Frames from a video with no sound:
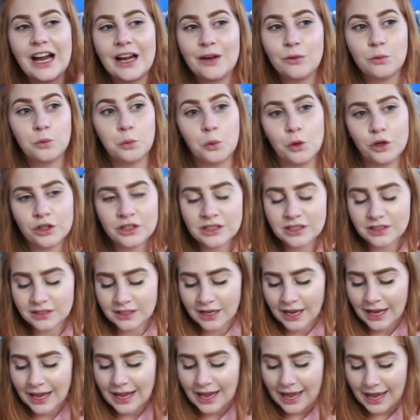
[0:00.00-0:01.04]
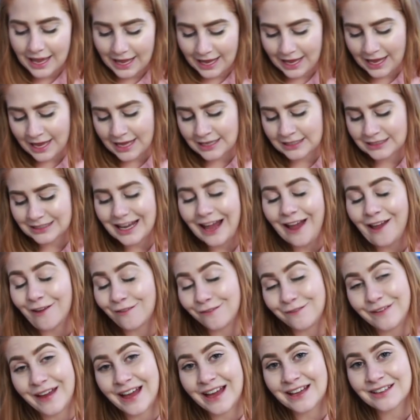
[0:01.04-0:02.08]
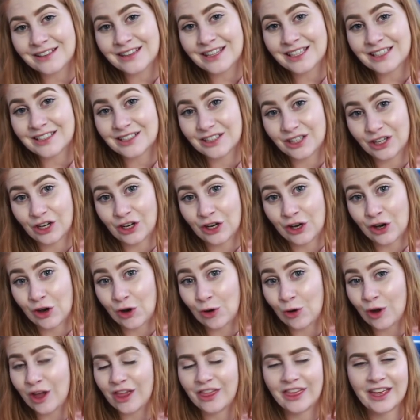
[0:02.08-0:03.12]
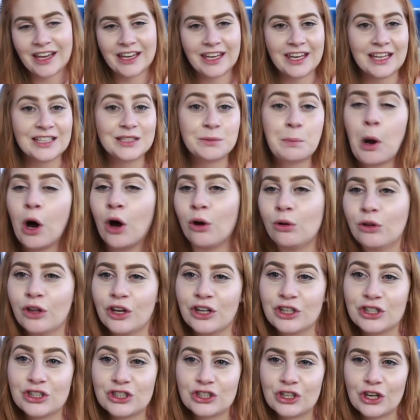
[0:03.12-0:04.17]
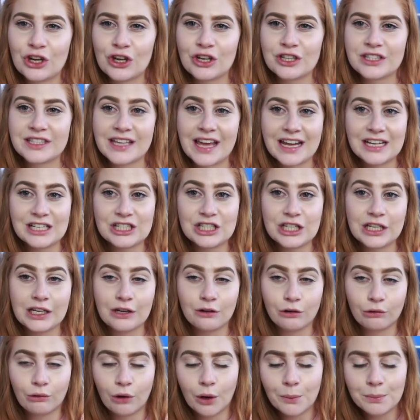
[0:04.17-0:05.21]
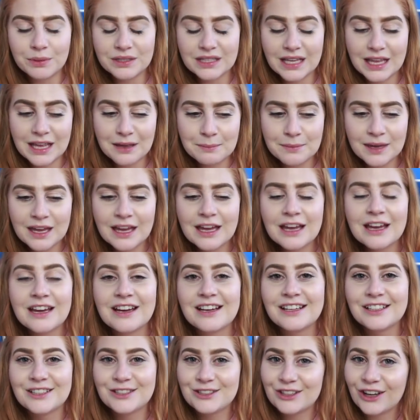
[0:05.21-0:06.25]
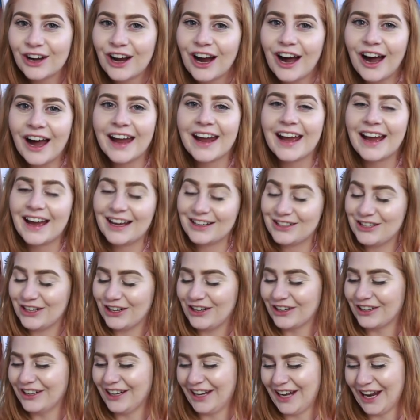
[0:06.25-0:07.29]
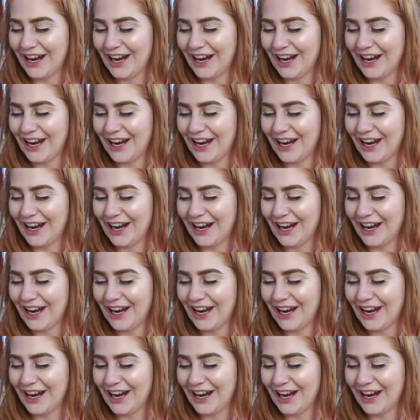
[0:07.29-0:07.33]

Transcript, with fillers: I want. And I found this girl that gets polo shirts and she crops them. So I had to go